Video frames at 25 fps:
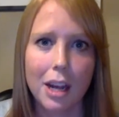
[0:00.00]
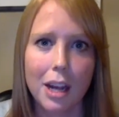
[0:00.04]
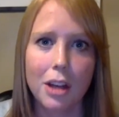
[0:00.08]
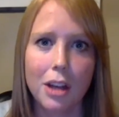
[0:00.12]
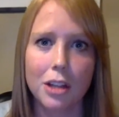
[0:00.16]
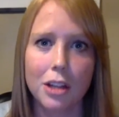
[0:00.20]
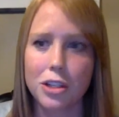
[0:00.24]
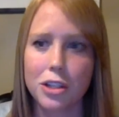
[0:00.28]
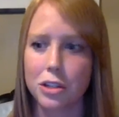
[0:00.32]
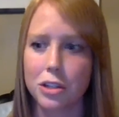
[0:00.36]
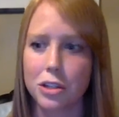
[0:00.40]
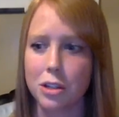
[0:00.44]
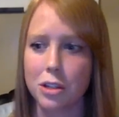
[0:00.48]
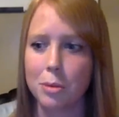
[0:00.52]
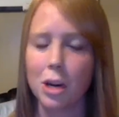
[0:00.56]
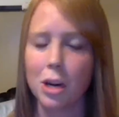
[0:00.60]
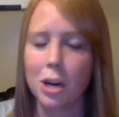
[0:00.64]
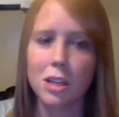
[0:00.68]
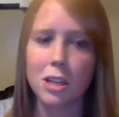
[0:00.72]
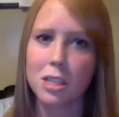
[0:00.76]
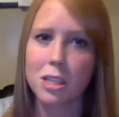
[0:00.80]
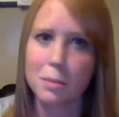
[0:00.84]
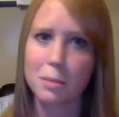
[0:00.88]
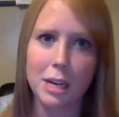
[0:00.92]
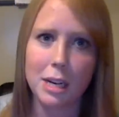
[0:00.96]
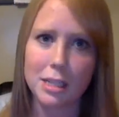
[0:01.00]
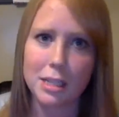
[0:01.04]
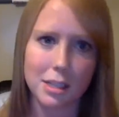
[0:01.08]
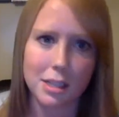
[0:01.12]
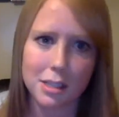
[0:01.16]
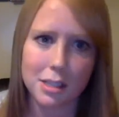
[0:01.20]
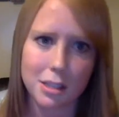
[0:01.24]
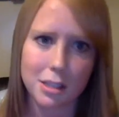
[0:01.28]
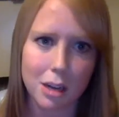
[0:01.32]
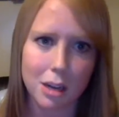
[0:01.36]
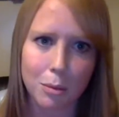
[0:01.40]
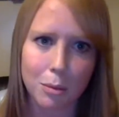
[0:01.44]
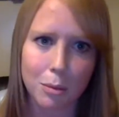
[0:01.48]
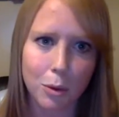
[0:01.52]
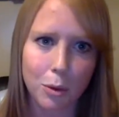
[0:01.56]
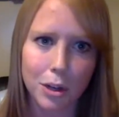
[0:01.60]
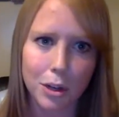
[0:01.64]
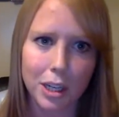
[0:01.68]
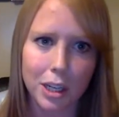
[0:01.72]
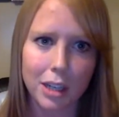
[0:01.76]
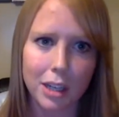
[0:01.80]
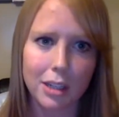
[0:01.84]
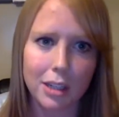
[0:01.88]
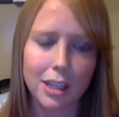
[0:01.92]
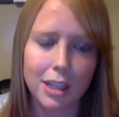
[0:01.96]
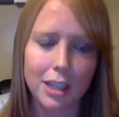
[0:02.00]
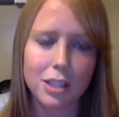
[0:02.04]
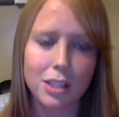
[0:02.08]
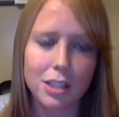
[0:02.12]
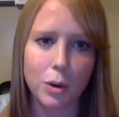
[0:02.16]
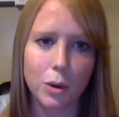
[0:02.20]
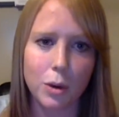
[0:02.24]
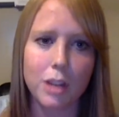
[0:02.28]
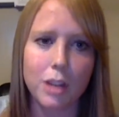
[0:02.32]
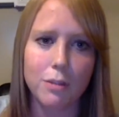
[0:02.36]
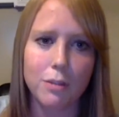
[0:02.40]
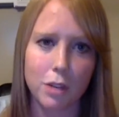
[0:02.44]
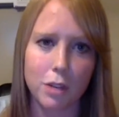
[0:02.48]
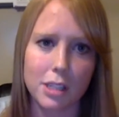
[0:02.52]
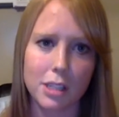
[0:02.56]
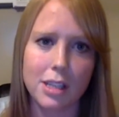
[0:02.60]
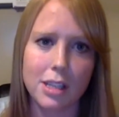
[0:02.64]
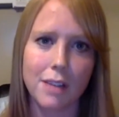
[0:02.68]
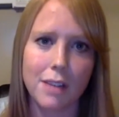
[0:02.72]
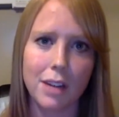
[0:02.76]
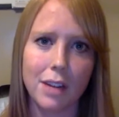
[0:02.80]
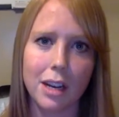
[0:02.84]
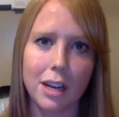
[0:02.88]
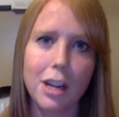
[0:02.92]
Because your subconscious mind doesn't stop working. It's 24/7.